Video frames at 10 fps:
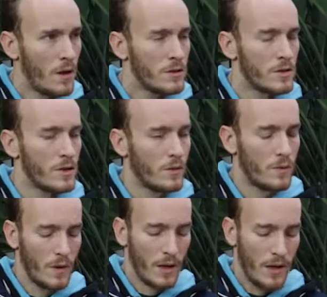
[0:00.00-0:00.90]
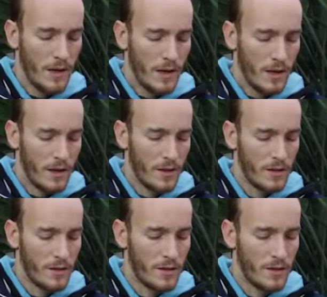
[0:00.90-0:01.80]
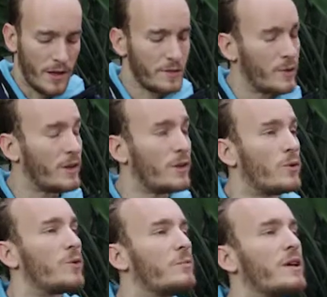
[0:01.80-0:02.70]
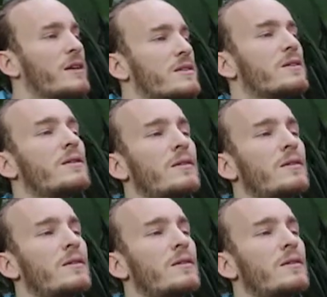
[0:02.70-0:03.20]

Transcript: So that's really cool, because